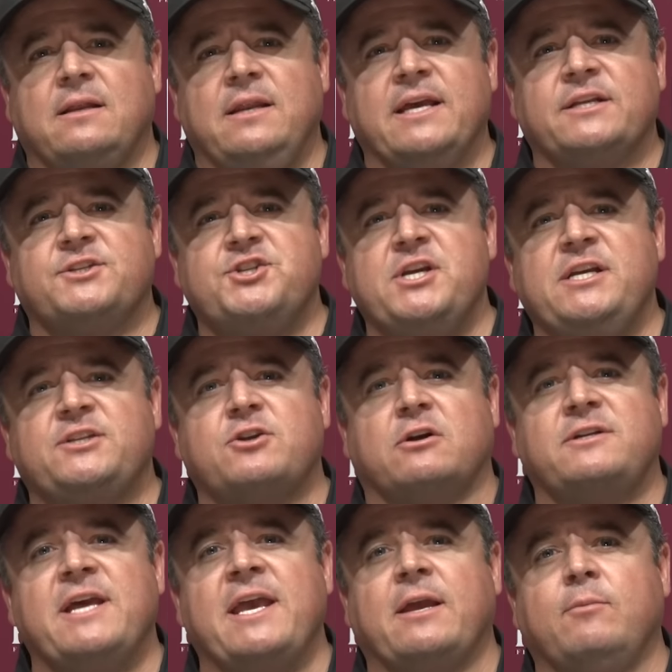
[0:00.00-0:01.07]
Nick G
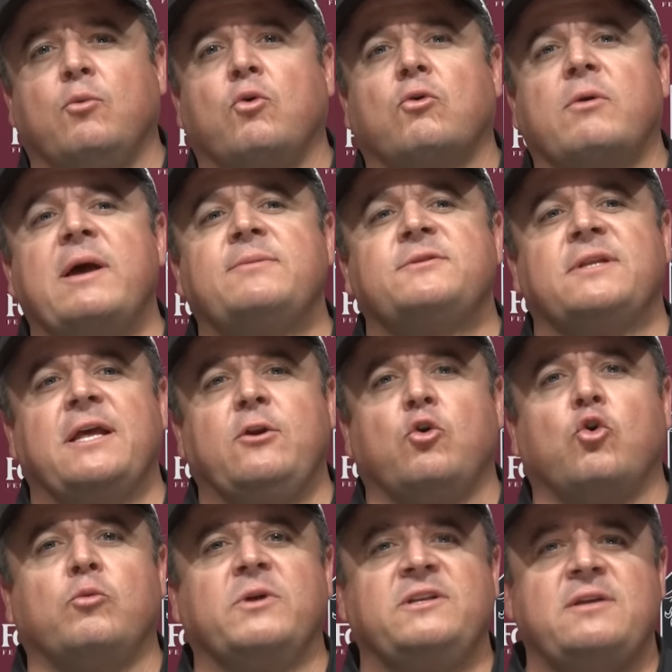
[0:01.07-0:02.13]
start taking more reps than they
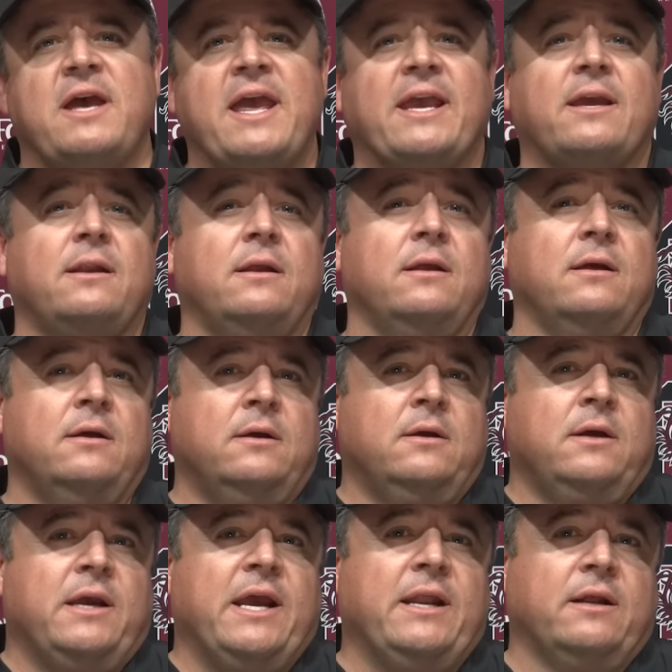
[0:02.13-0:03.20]
normally take on
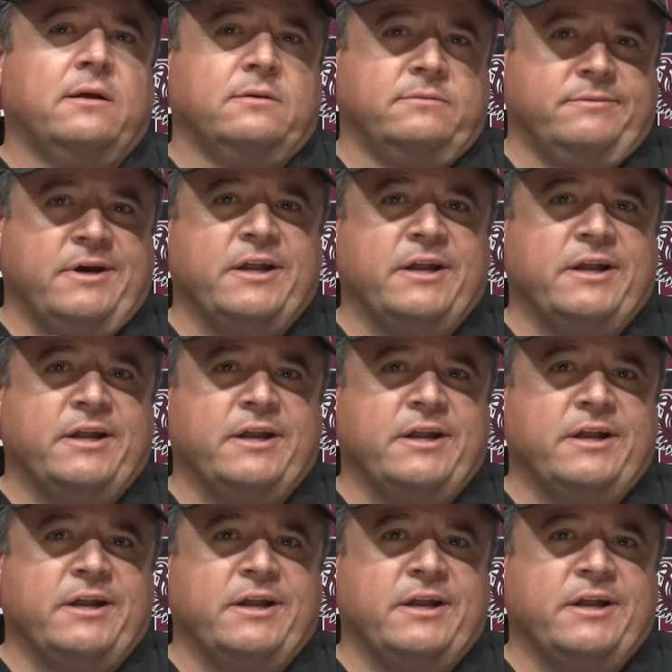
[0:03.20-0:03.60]
a